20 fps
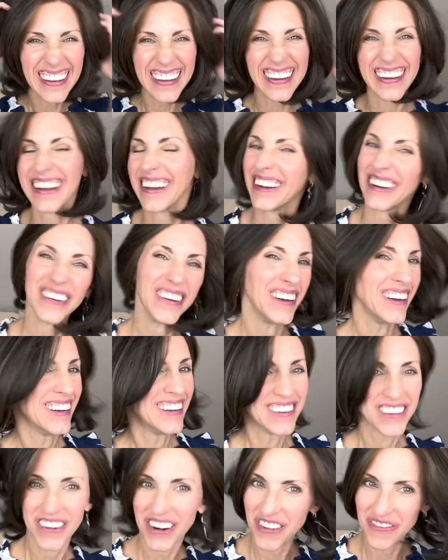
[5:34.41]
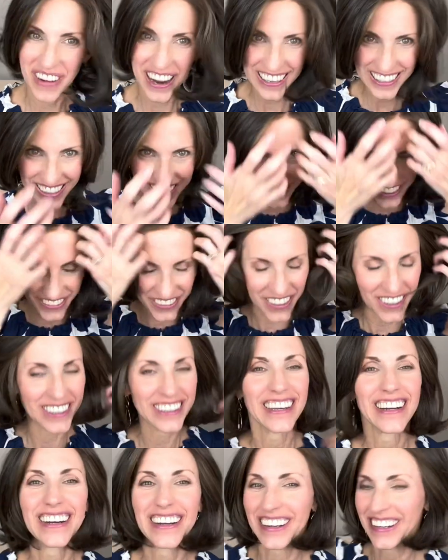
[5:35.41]
You know, reminds me of
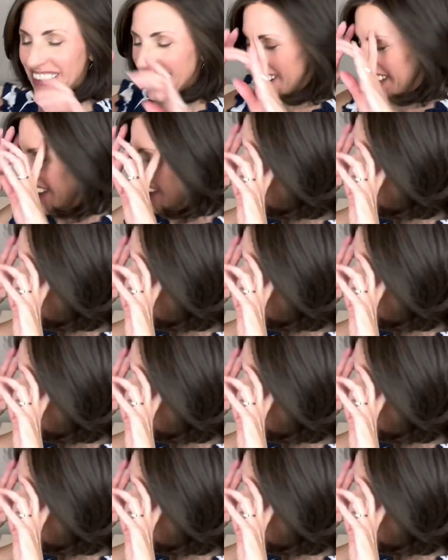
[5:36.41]
her hair.